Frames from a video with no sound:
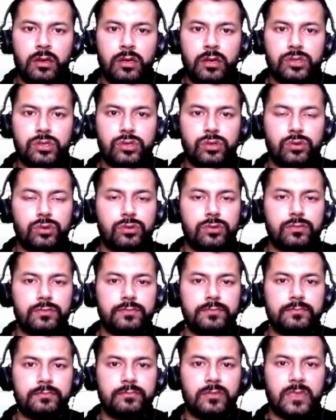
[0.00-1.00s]
So
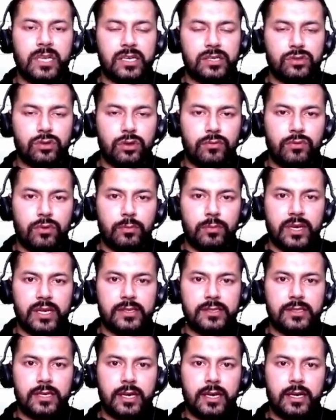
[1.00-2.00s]
that's all from my
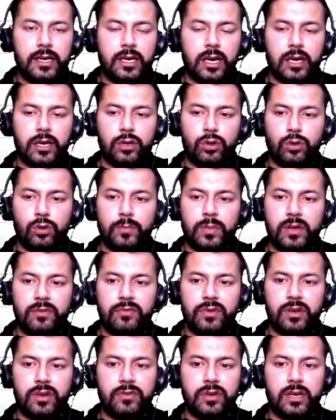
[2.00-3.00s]
side. I hope
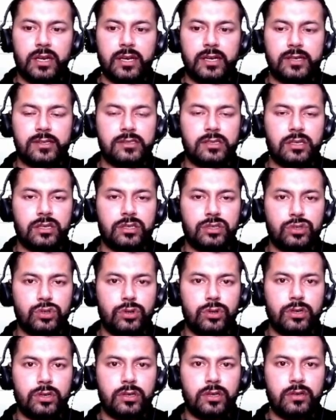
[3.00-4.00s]
everyone has
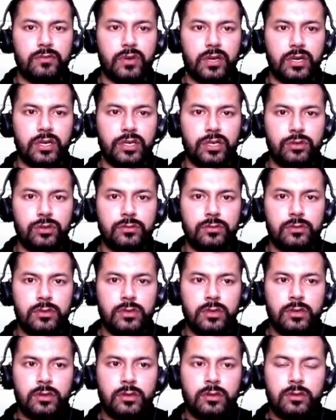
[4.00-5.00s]
enjoyed the video.
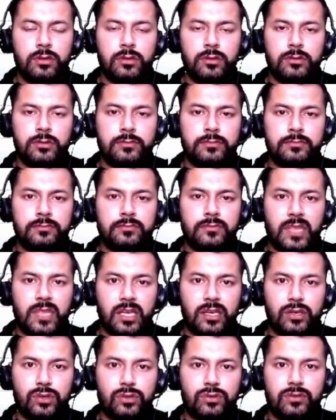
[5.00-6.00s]

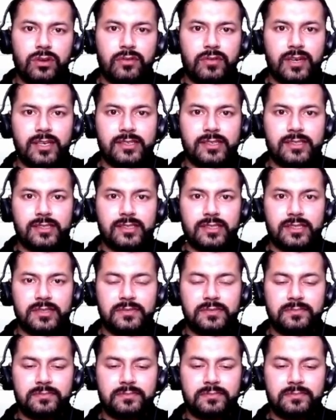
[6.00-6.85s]
Thank you. Have a nice day.